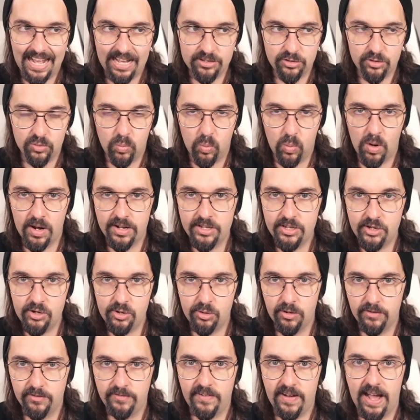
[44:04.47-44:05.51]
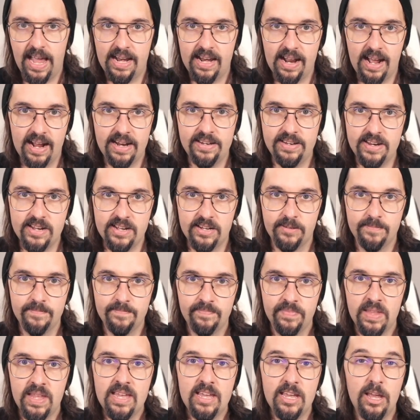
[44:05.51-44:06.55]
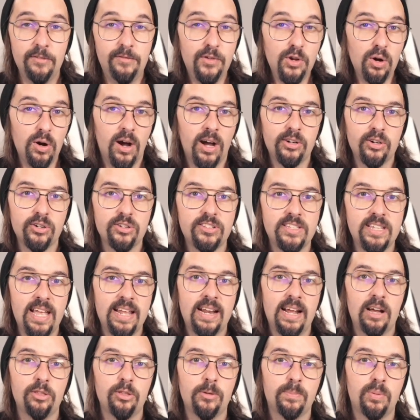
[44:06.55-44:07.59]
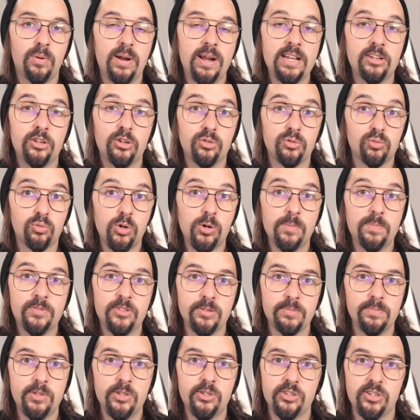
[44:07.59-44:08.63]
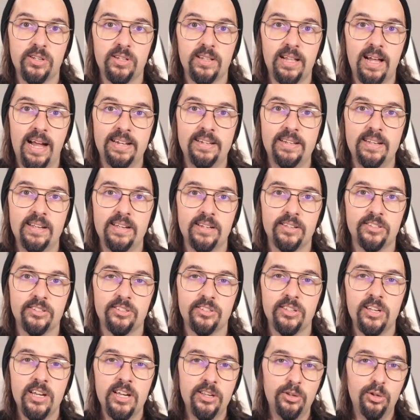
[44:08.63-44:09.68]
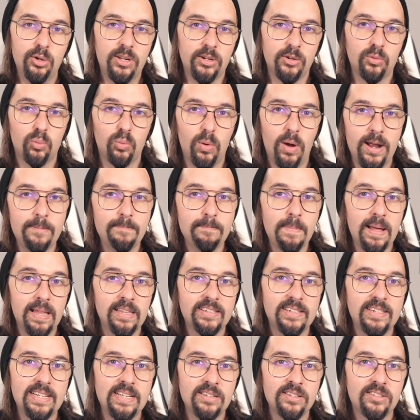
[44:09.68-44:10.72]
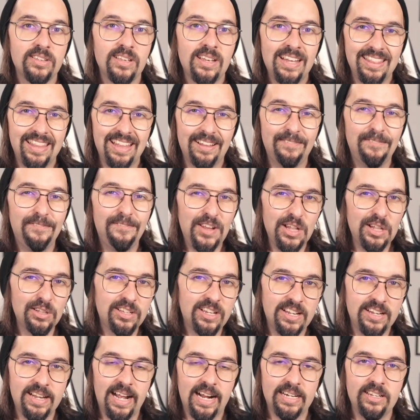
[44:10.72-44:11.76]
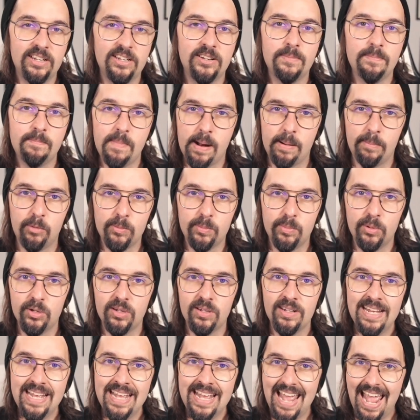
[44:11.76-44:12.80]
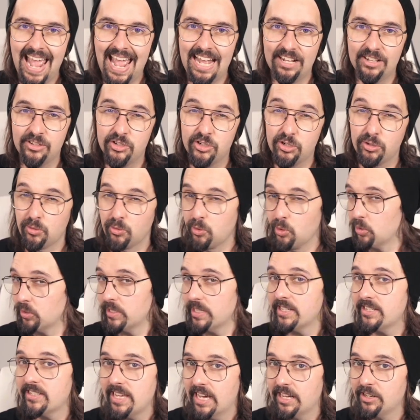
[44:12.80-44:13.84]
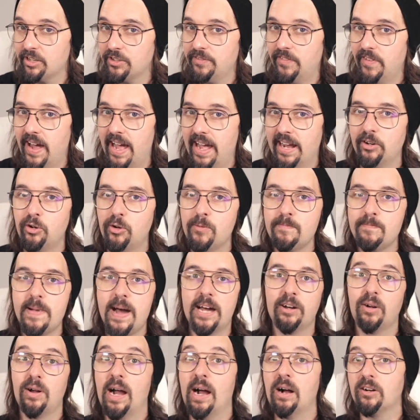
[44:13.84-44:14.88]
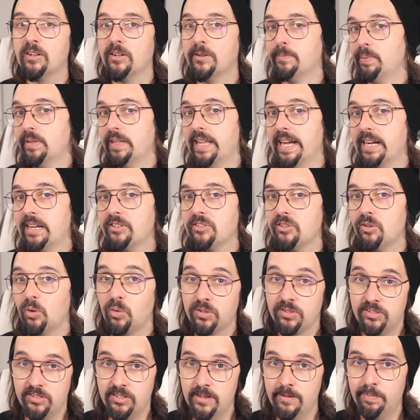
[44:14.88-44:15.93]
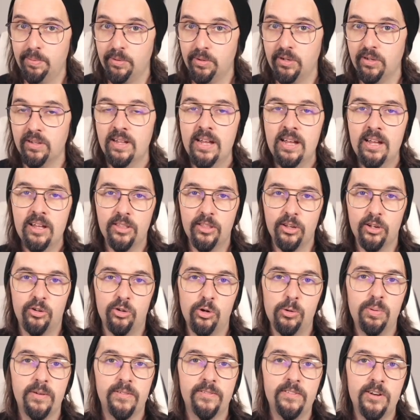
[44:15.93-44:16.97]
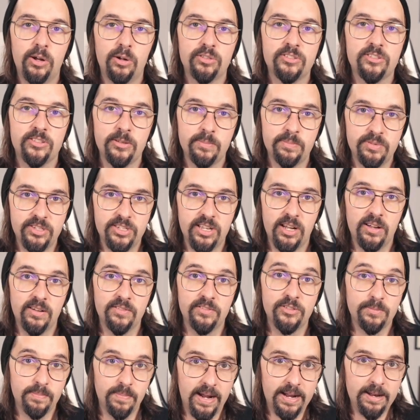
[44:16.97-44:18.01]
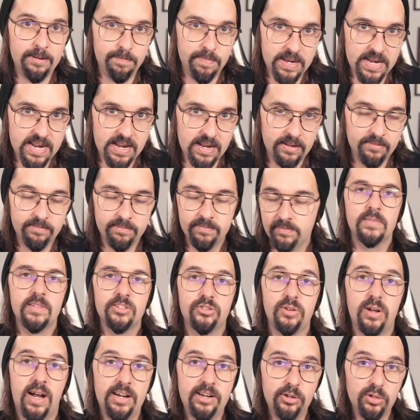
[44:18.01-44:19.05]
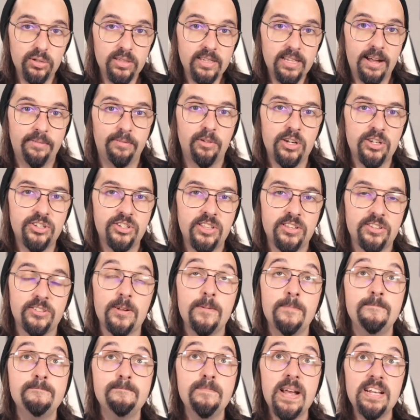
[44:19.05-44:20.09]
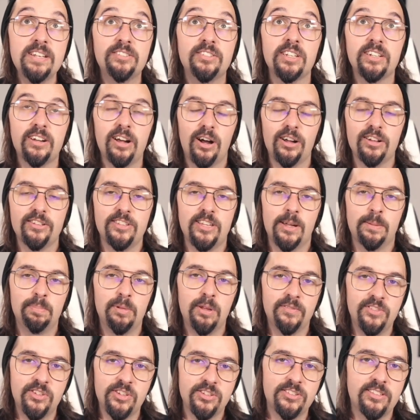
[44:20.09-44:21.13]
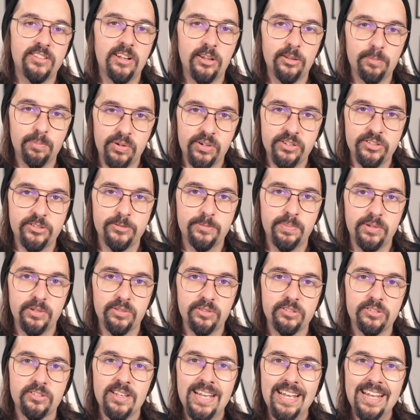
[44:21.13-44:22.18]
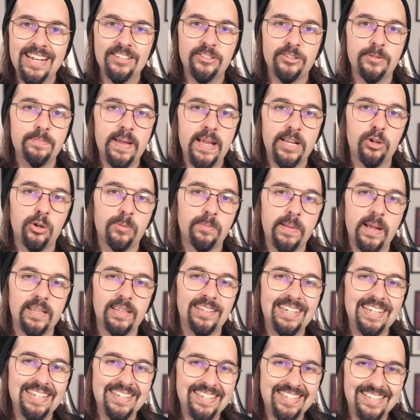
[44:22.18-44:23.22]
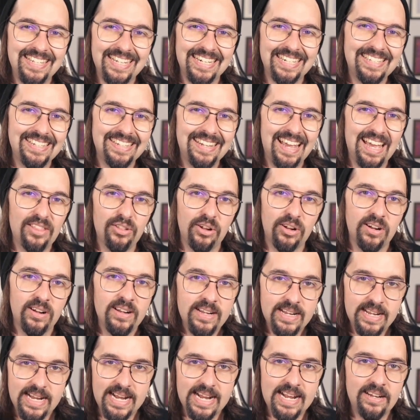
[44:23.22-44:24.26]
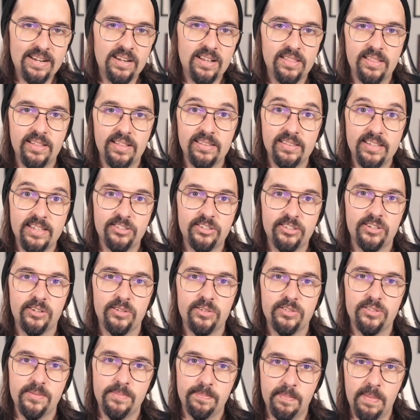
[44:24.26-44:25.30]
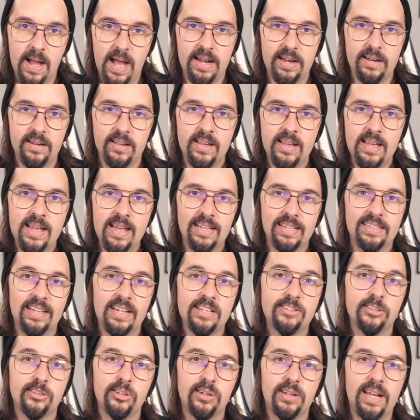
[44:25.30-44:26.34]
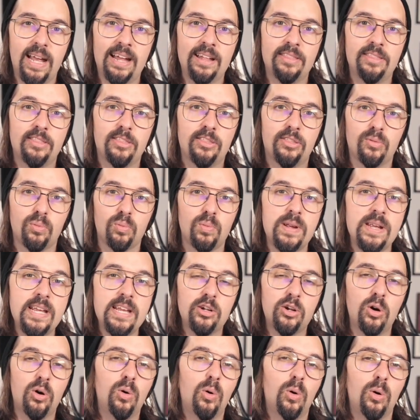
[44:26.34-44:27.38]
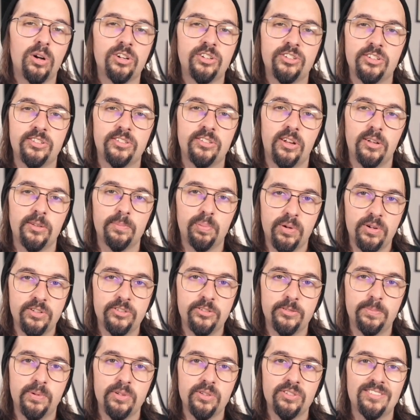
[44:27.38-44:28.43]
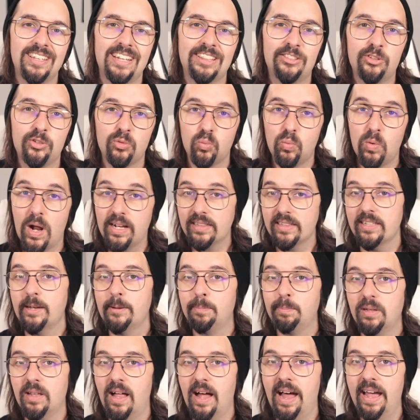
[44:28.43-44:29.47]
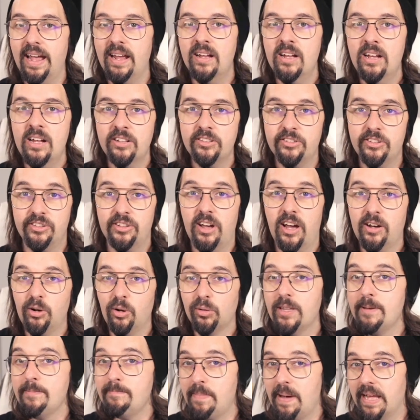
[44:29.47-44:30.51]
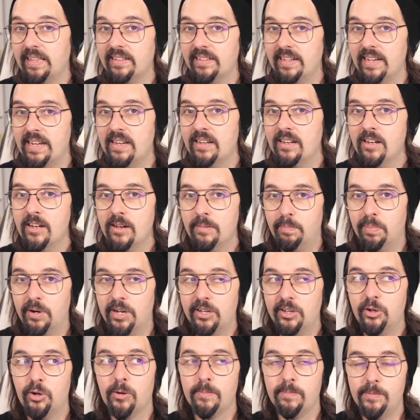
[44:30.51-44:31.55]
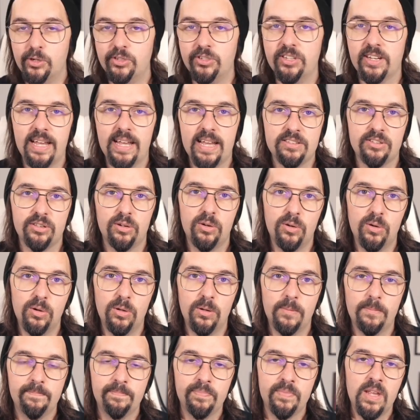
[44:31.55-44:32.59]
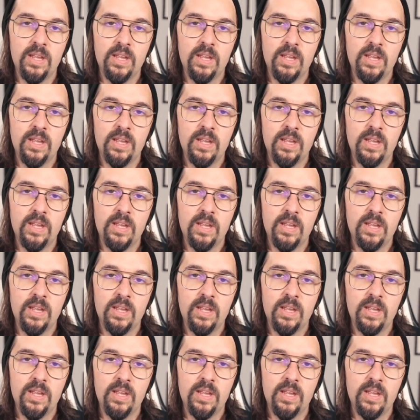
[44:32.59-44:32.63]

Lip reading: as one unified idea. If you understand how the brain groups musical ideas, you can write melodies that feel connected, memorable, and truly satisfying no matter how complex or simple the group of notes themselves might be. So how do you leverage this amazing concept of Gestalt principles to make your melody stick together in the listener's mind? Let's look at 3 core Gestalt principles that directly apply to not only melody, but your music as a whole.